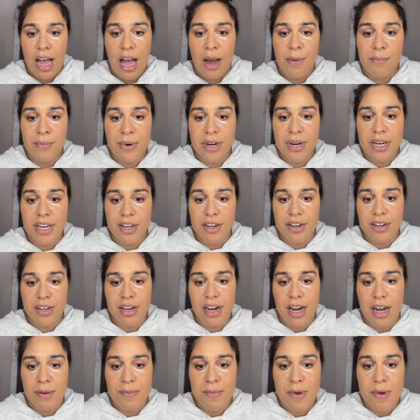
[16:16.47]
I'm reading your
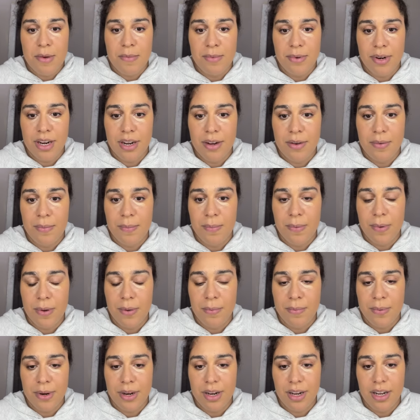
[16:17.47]
comment, bring
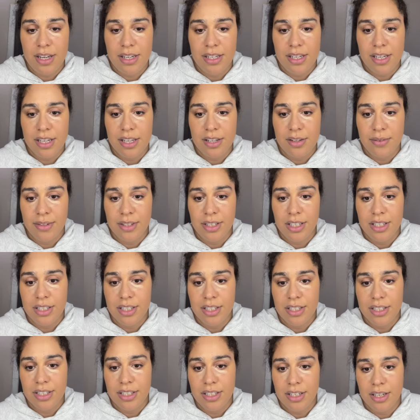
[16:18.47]
Bring into the
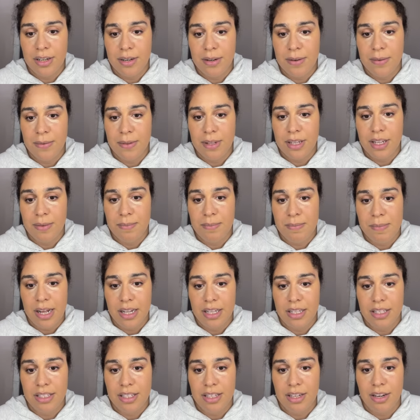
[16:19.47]
relationship, then
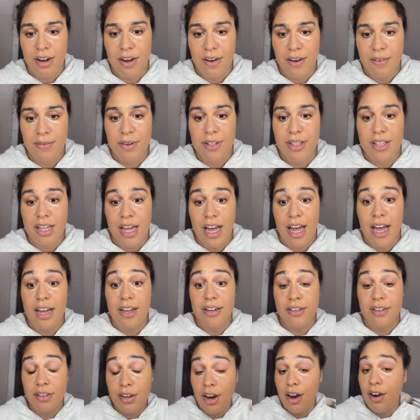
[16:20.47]
balance it off with
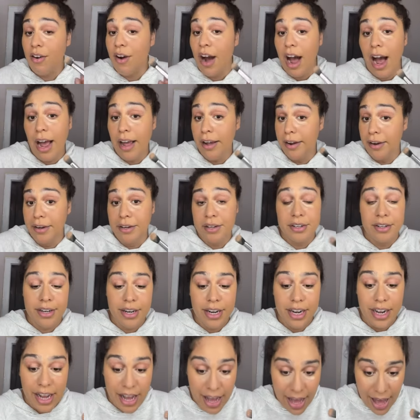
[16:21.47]
that. No, I
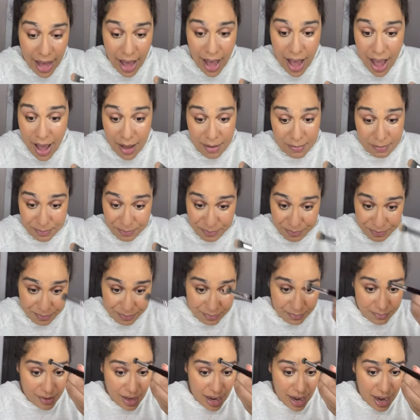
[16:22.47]
agree.
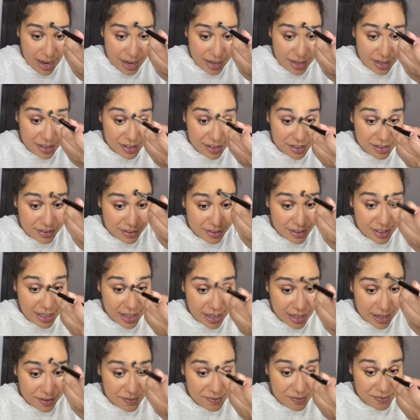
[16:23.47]
I
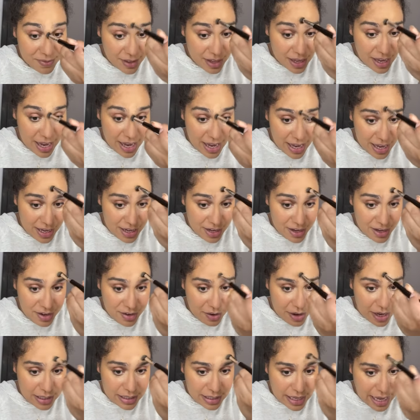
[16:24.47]
agree. And you
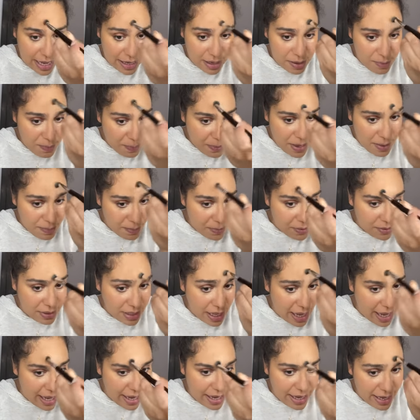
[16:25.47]
know, a lot of people
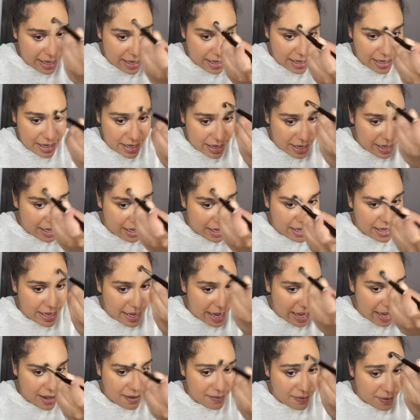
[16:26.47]
like
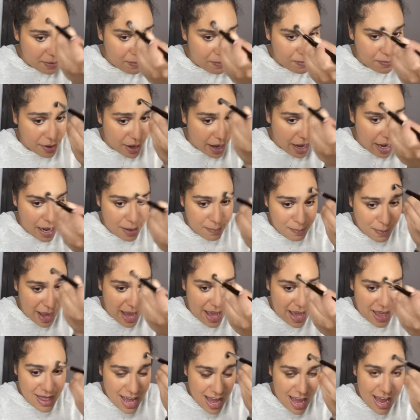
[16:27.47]
gave him crap.
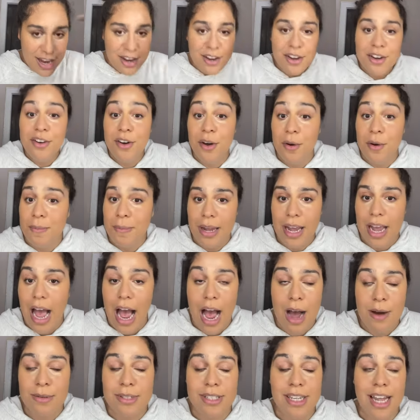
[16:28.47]
And then, you know me,
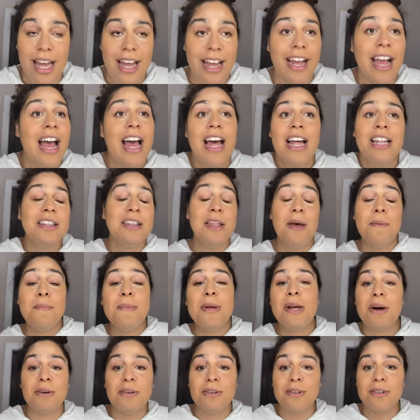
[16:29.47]
I was like, let me
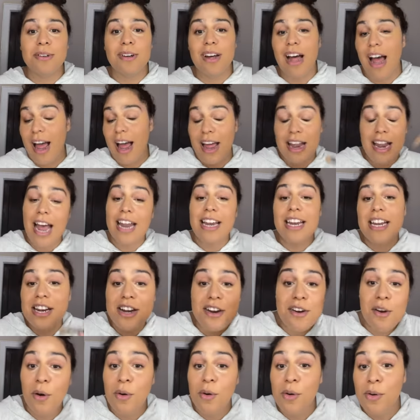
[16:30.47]
go. I, I need
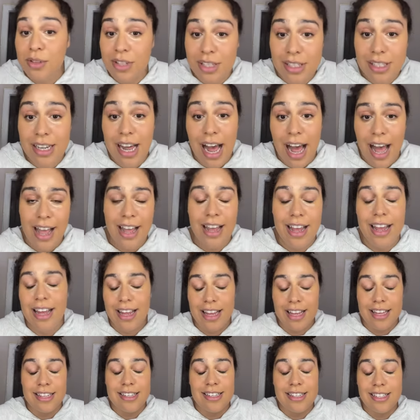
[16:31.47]
to know who this guy
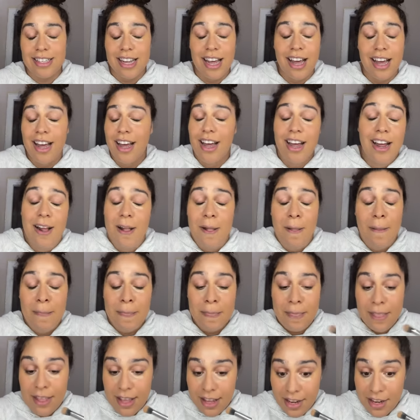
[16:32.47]
is
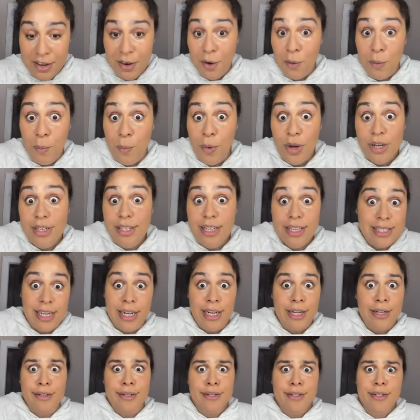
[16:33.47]
you know, what does
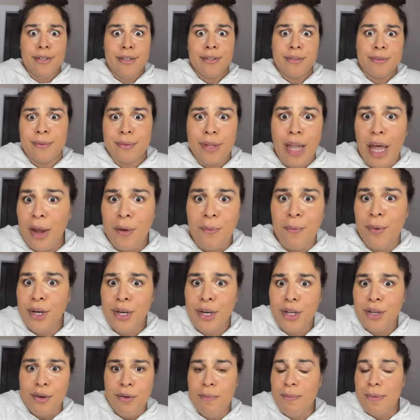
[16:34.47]
he do? Like, what
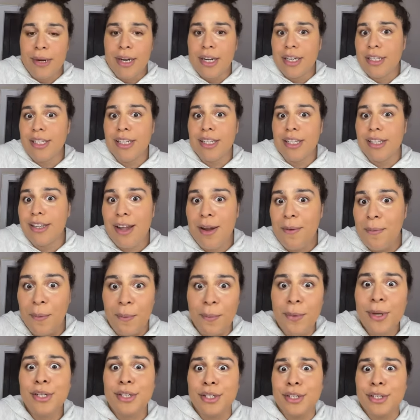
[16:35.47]
are you bringing to the
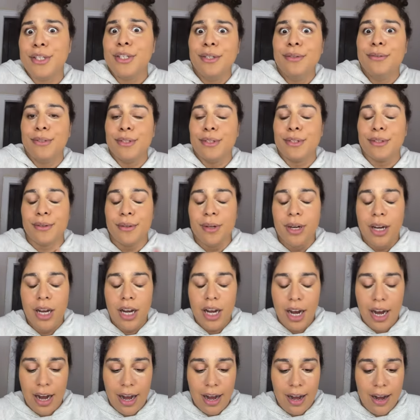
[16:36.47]
table? What do you do?
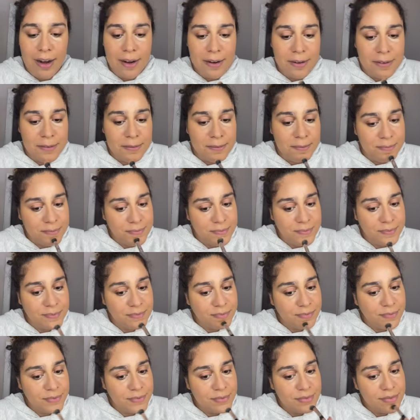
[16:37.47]
Um,
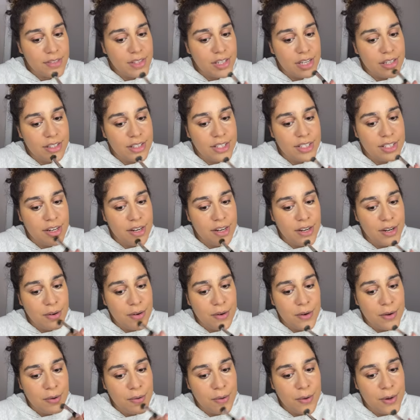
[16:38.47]

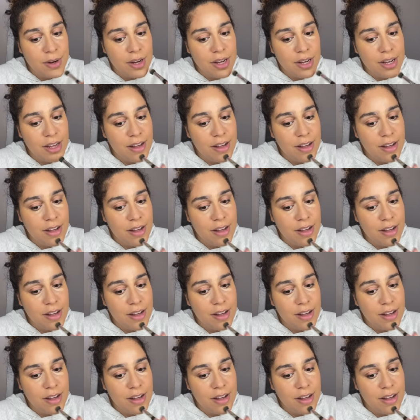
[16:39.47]
so